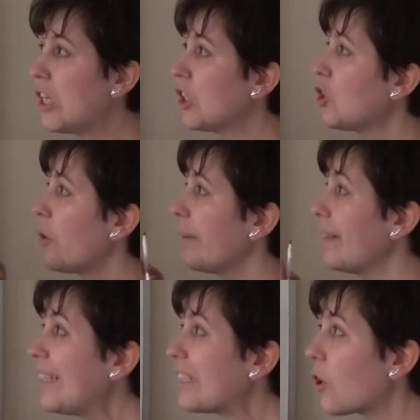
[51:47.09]
So in
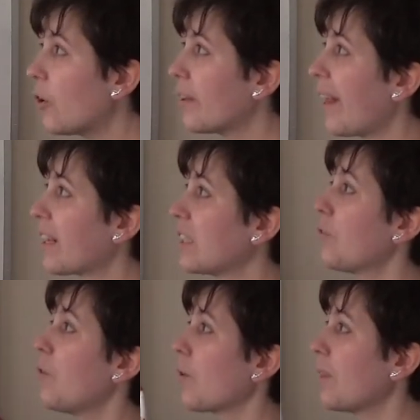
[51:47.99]
this context,
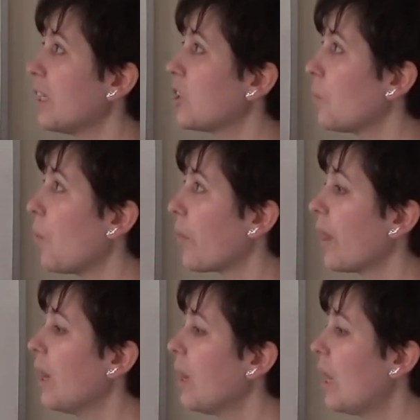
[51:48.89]
for this
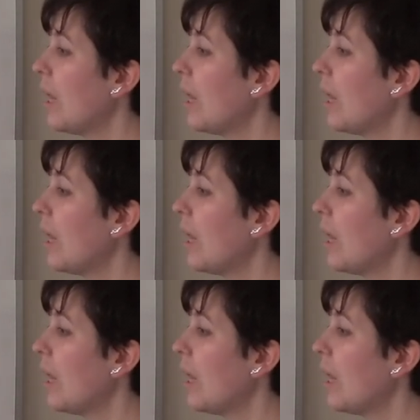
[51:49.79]
model,